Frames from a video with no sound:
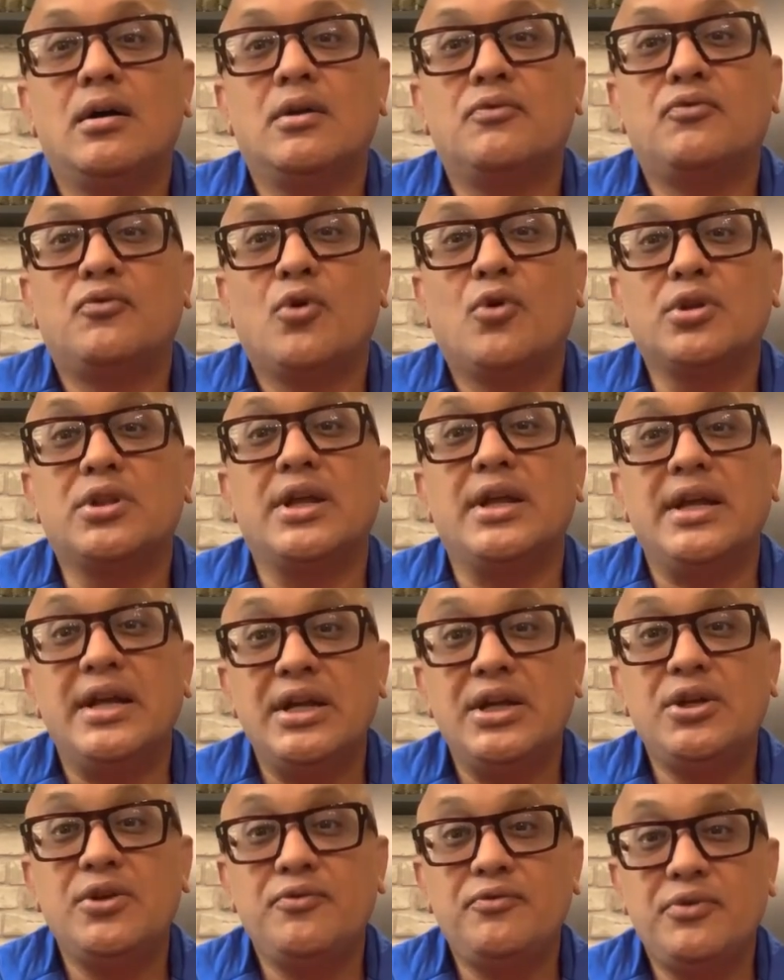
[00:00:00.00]
for the
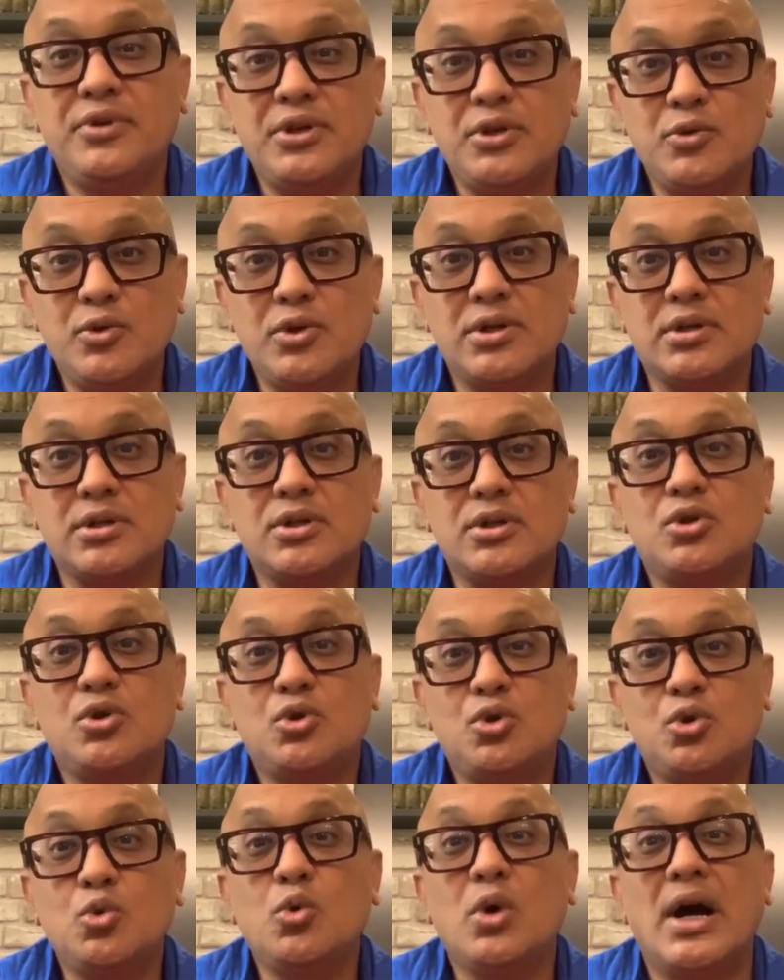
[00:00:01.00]
interviewer
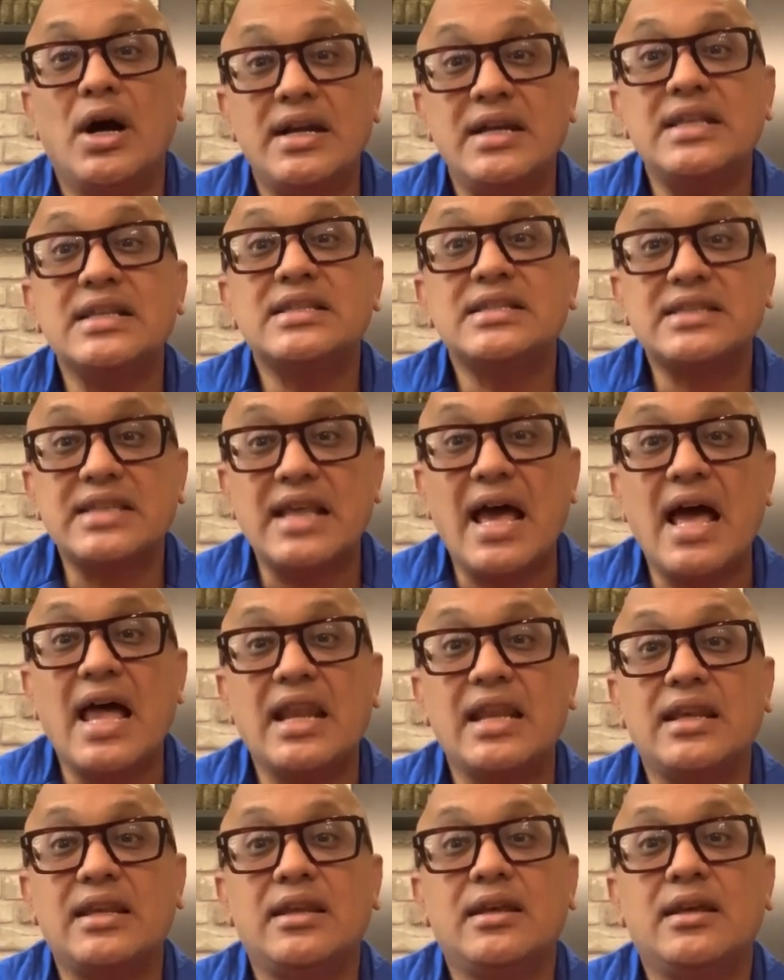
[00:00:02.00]
to
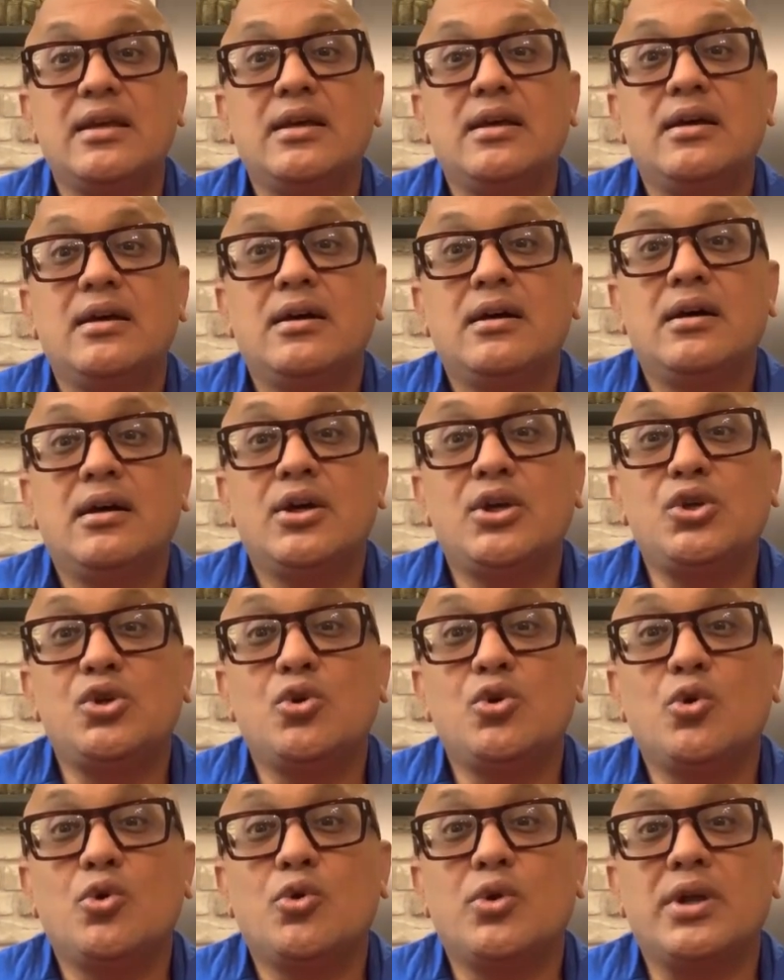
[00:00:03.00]
understand
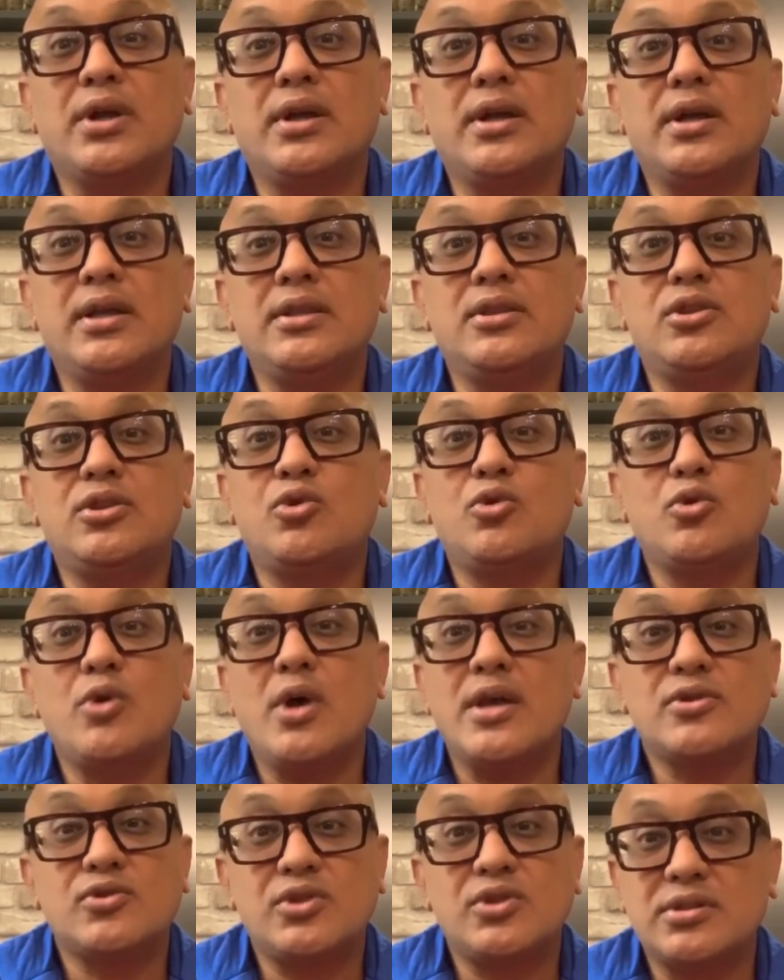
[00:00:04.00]
your
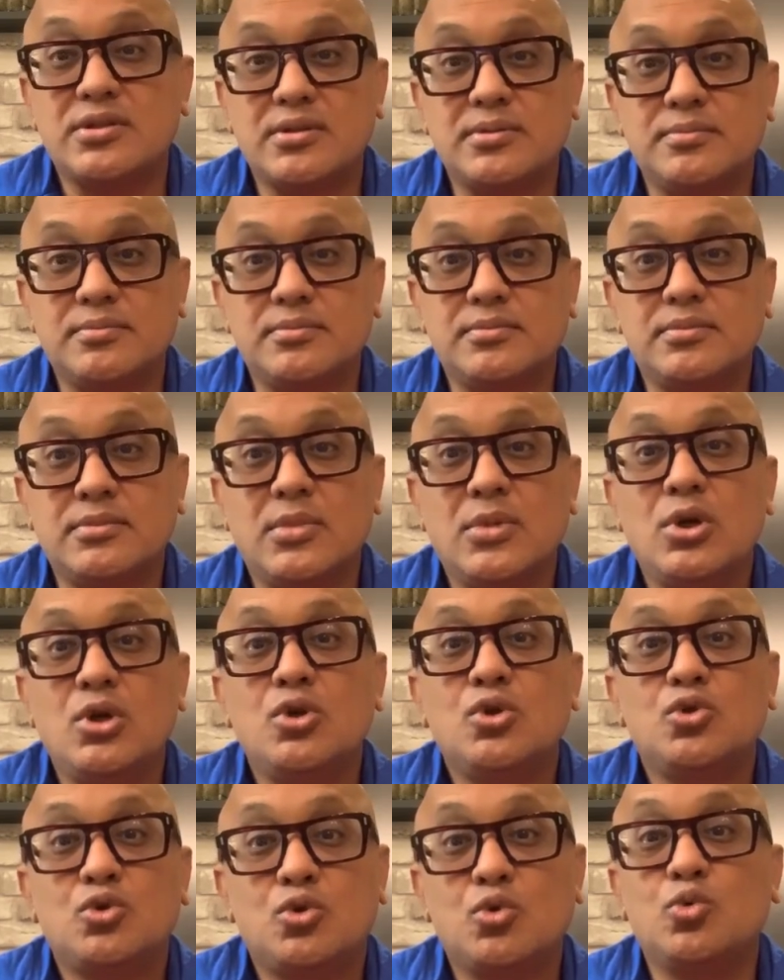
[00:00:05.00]
enthusiasm
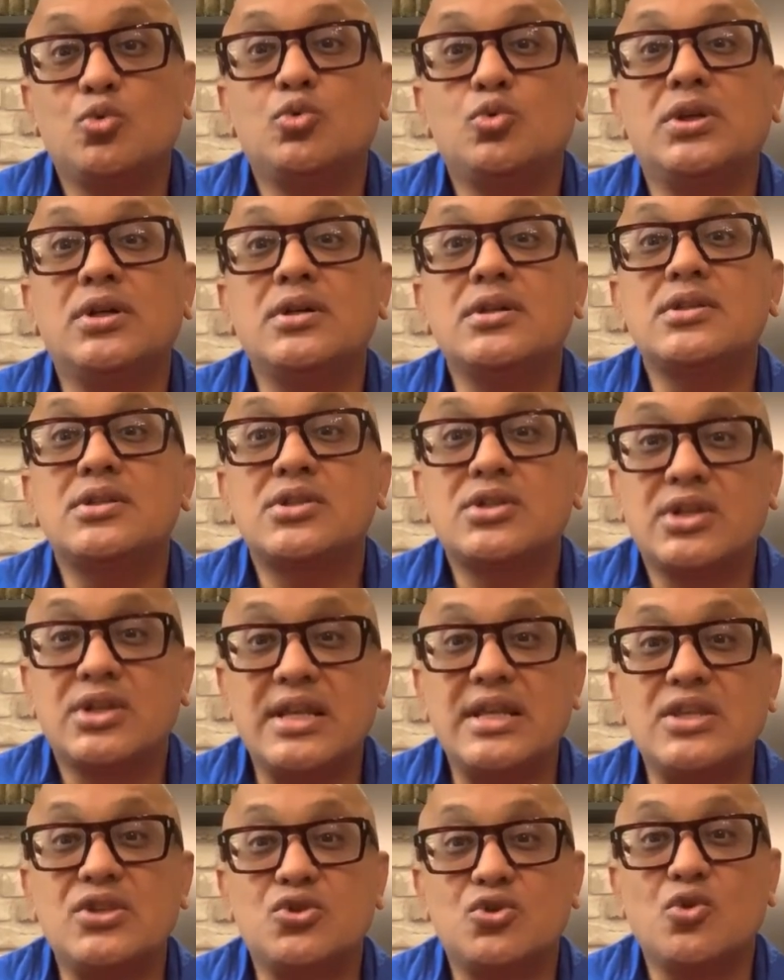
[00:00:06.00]
through the
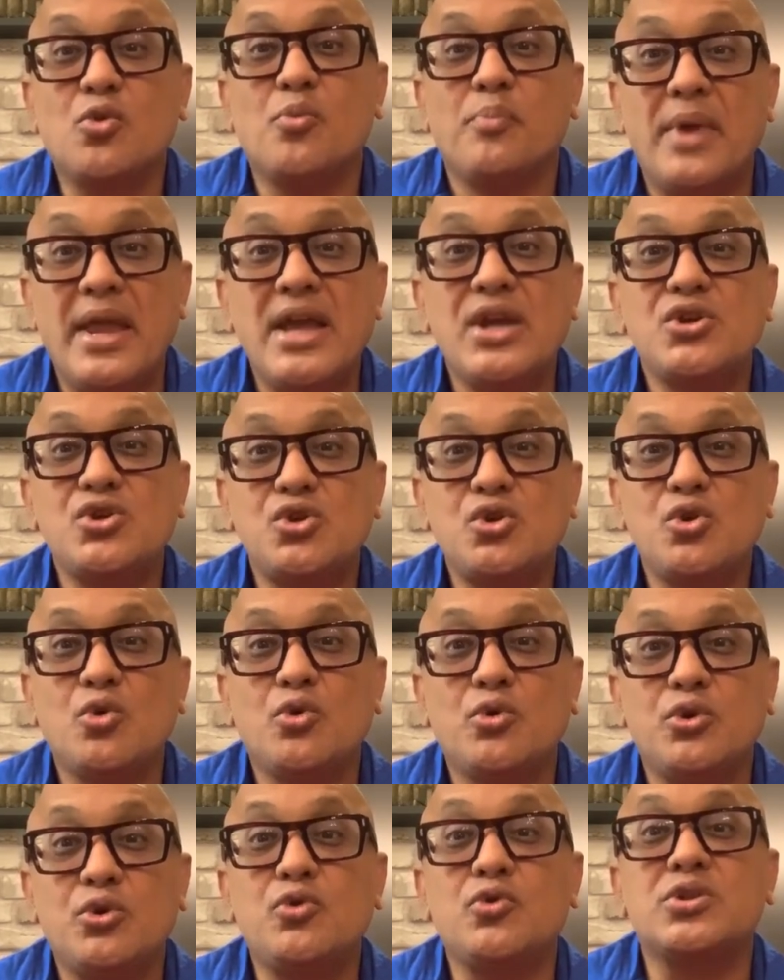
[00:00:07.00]
screen. So make
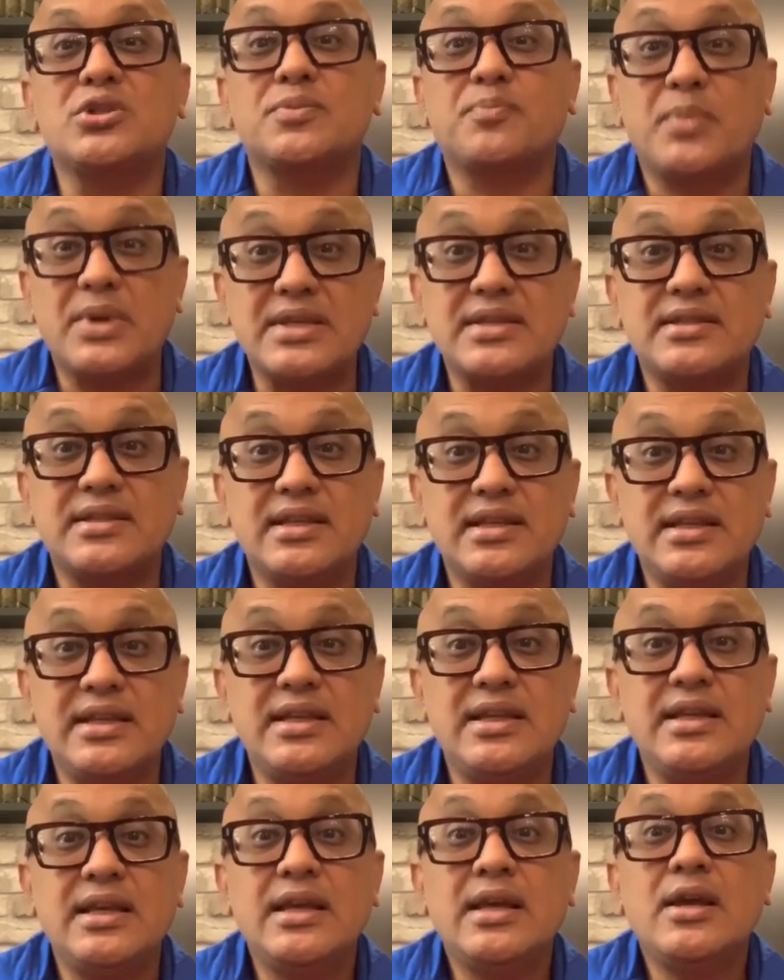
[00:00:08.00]
sure you especially